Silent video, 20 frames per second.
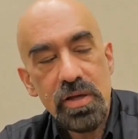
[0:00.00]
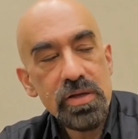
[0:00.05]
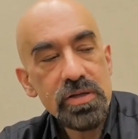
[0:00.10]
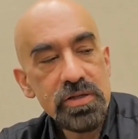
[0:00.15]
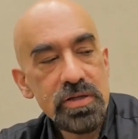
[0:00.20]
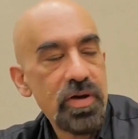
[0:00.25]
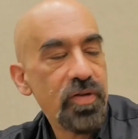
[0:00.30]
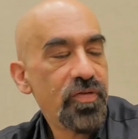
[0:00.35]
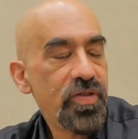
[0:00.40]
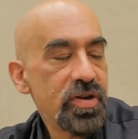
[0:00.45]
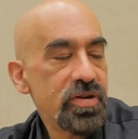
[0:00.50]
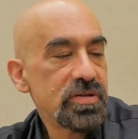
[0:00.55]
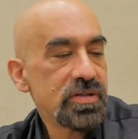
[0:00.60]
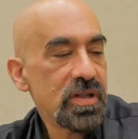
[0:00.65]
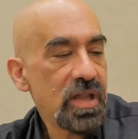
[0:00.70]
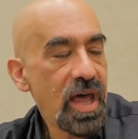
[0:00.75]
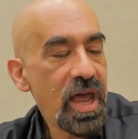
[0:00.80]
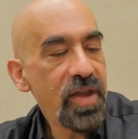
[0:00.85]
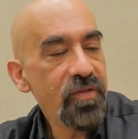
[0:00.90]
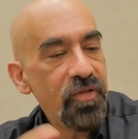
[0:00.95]
So if there's
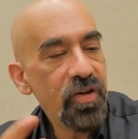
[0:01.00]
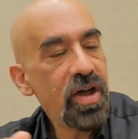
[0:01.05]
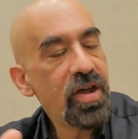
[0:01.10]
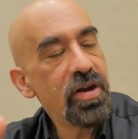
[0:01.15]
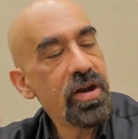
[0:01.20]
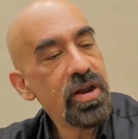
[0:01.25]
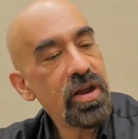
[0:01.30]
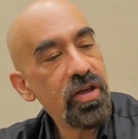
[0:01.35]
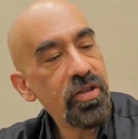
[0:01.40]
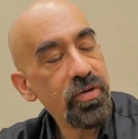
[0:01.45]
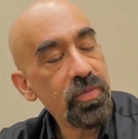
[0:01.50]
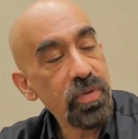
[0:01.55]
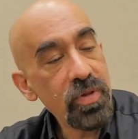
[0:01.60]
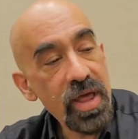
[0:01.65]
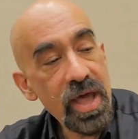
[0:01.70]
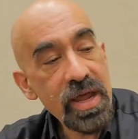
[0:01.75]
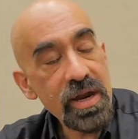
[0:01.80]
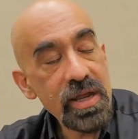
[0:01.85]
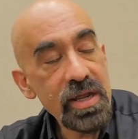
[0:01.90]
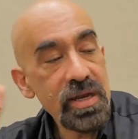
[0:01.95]
life on another
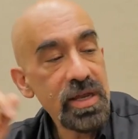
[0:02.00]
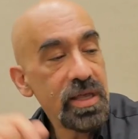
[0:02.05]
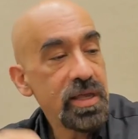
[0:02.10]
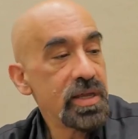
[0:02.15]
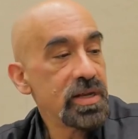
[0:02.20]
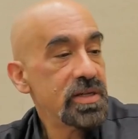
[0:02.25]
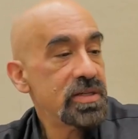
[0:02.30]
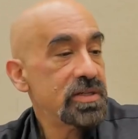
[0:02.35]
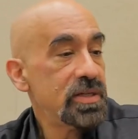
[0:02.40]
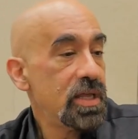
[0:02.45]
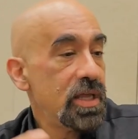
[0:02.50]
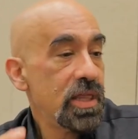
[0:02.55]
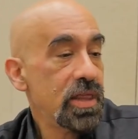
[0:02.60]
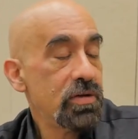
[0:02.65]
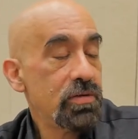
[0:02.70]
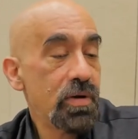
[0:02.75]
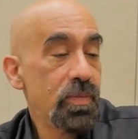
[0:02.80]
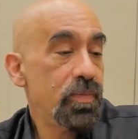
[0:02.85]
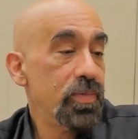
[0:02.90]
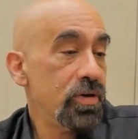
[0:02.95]
planet, it is
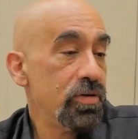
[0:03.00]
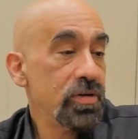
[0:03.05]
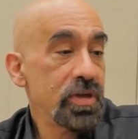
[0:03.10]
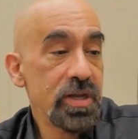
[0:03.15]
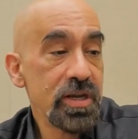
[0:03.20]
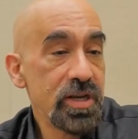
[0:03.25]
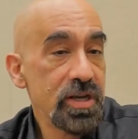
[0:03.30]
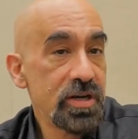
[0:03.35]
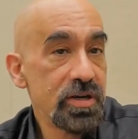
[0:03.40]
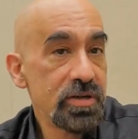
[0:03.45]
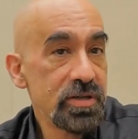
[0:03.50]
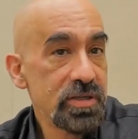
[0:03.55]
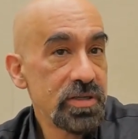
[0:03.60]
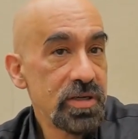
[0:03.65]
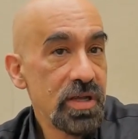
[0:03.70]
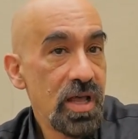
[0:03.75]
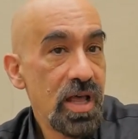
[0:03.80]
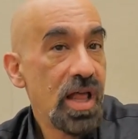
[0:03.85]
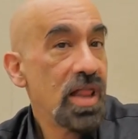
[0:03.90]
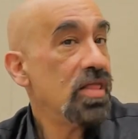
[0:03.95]
either a billion years
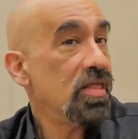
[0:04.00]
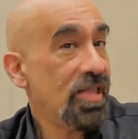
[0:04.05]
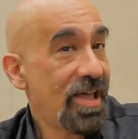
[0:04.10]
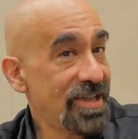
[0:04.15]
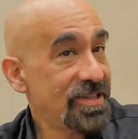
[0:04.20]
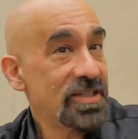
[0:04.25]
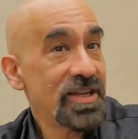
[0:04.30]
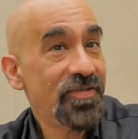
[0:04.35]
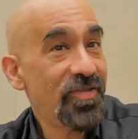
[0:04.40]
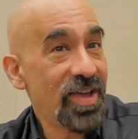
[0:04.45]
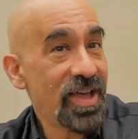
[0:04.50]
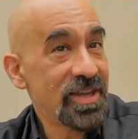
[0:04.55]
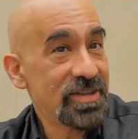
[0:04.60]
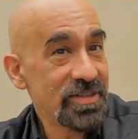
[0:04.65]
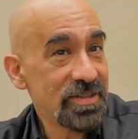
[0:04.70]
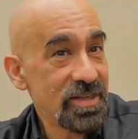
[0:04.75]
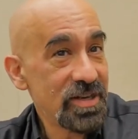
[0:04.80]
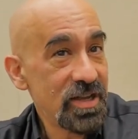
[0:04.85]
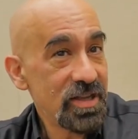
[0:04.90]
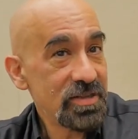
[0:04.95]
less
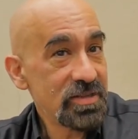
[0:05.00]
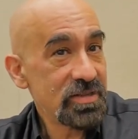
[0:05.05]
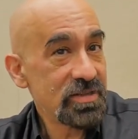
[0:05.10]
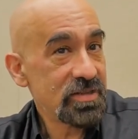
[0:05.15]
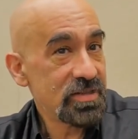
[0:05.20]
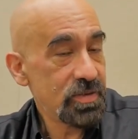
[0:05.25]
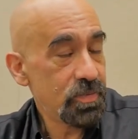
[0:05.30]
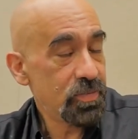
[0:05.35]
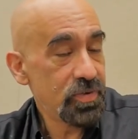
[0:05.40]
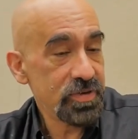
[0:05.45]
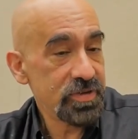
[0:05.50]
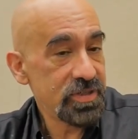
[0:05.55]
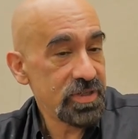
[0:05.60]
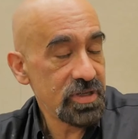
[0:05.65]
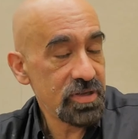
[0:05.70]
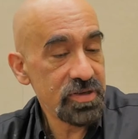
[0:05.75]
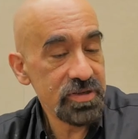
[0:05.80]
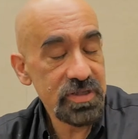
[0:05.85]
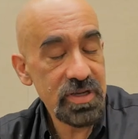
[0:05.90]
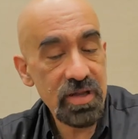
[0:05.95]
advanced than us, simple
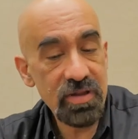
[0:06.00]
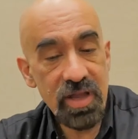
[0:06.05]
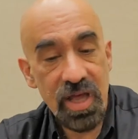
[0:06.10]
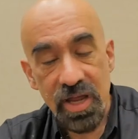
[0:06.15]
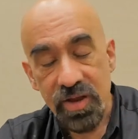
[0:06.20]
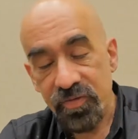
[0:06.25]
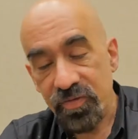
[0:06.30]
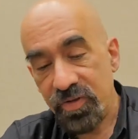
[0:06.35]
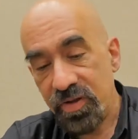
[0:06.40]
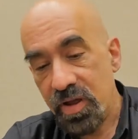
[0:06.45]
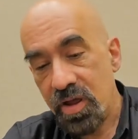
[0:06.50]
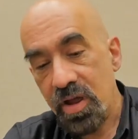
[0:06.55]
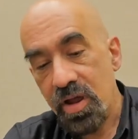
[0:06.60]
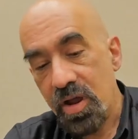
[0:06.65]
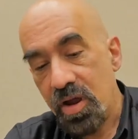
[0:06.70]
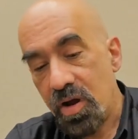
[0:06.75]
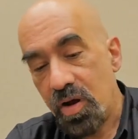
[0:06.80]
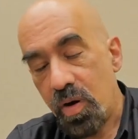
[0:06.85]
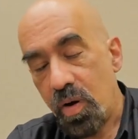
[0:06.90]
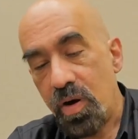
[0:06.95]
single-cell life,
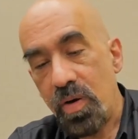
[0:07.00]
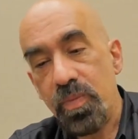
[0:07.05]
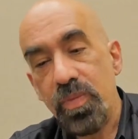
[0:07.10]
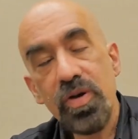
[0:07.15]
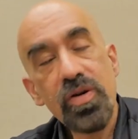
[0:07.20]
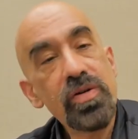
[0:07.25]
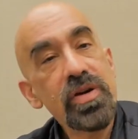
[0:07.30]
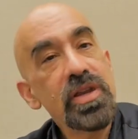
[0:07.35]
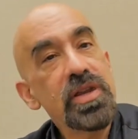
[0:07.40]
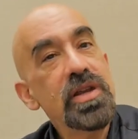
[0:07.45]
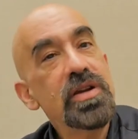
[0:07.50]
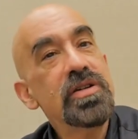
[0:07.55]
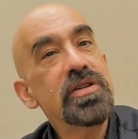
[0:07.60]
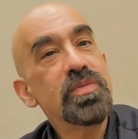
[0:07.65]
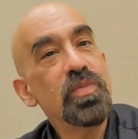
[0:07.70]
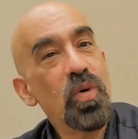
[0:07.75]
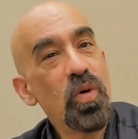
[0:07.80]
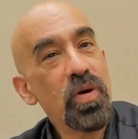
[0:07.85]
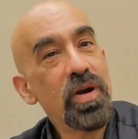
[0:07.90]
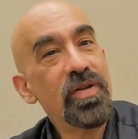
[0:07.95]
or a billion years
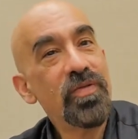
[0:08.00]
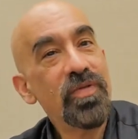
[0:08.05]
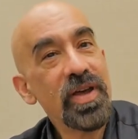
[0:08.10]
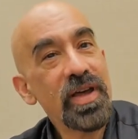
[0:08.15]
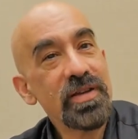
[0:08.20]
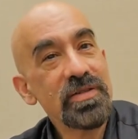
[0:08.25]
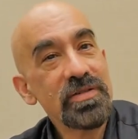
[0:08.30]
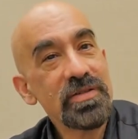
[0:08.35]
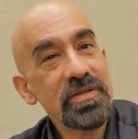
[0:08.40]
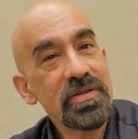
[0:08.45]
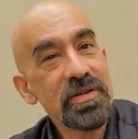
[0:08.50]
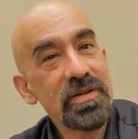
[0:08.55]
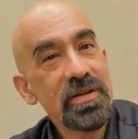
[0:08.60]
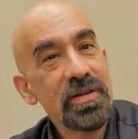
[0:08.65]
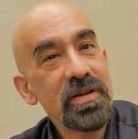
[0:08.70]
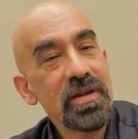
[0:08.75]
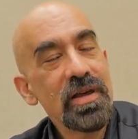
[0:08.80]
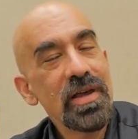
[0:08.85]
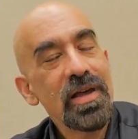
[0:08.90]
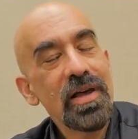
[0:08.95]
more advanced.
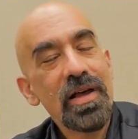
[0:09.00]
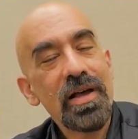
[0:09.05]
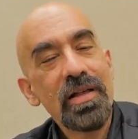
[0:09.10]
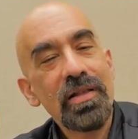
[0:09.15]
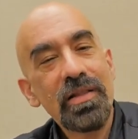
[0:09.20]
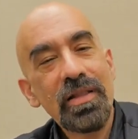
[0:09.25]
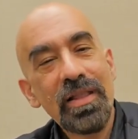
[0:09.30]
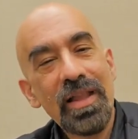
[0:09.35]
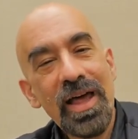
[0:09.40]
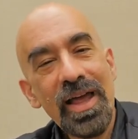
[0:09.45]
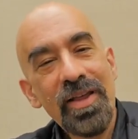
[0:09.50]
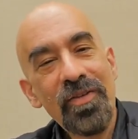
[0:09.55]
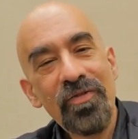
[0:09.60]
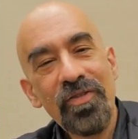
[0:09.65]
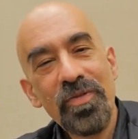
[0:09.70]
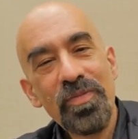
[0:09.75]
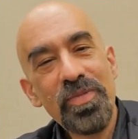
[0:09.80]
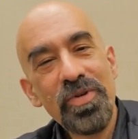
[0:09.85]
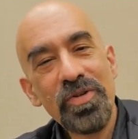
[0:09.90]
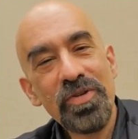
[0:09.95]
Life
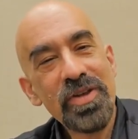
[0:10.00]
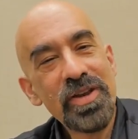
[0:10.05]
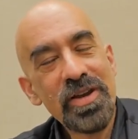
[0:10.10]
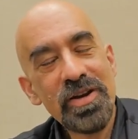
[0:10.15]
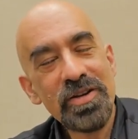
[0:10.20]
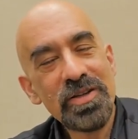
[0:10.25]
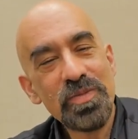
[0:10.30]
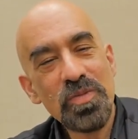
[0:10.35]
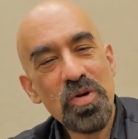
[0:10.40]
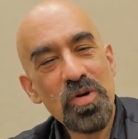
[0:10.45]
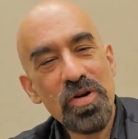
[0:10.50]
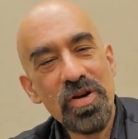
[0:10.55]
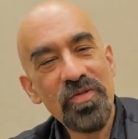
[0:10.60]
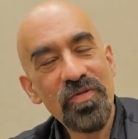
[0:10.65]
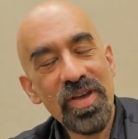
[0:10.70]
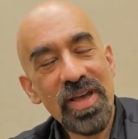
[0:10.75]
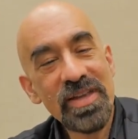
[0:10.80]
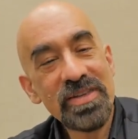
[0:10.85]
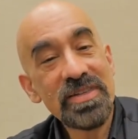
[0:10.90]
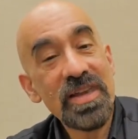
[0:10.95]
a billion years more
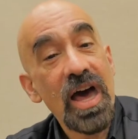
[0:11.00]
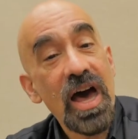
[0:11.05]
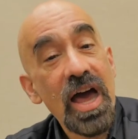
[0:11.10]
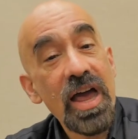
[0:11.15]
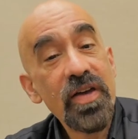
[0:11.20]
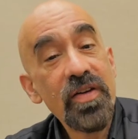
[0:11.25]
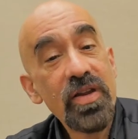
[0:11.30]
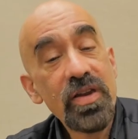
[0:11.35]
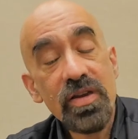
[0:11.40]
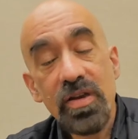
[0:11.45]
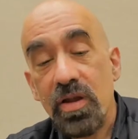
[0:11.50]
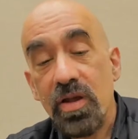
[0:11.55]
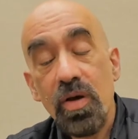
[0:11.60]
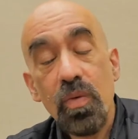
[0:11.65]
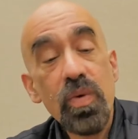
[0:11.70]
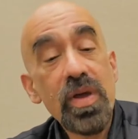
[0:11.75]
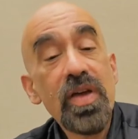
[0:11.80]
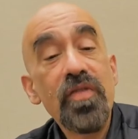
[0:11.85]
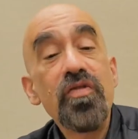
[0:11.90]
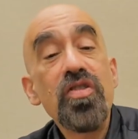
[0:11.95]
advanced,
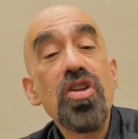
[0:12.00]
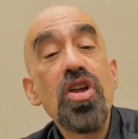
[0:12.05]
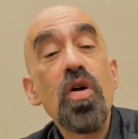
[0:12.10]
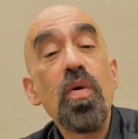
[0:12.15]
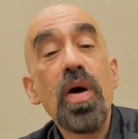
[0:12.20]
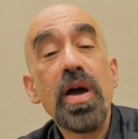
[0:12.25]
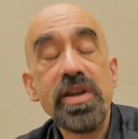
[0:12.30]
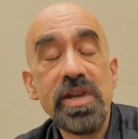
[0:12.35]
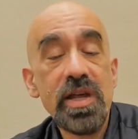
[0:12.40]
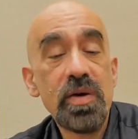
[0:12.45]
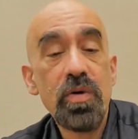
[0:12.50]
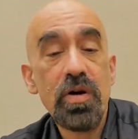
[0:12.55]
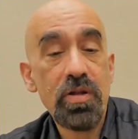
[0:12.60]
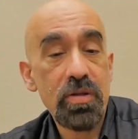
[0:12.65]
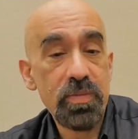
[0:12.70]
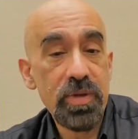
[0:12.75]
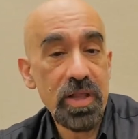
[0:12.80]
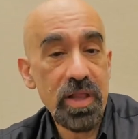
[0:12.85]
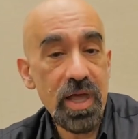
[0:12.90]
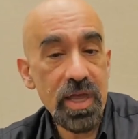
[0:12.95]
we have no idea what it
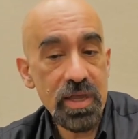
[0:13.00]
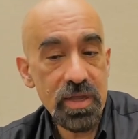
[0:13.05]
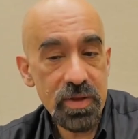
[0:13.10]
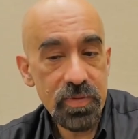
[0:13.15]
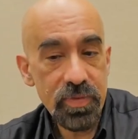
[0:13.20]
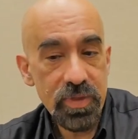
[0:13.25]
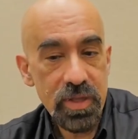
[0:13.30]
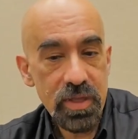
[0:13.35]
will be like.